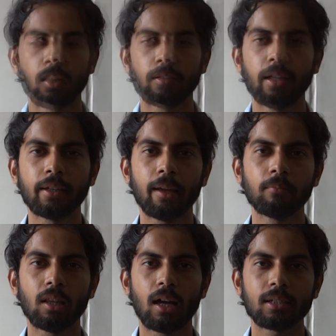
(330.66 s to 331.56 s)
Then came
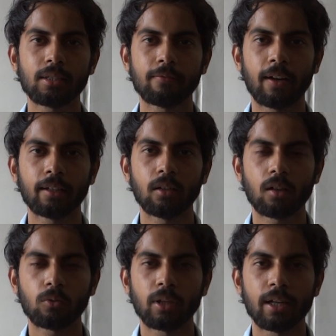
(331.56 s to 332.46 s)
the last and final
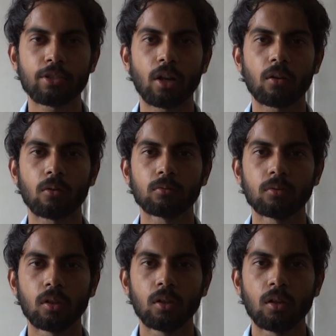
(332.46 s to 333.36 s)
round, the HR round.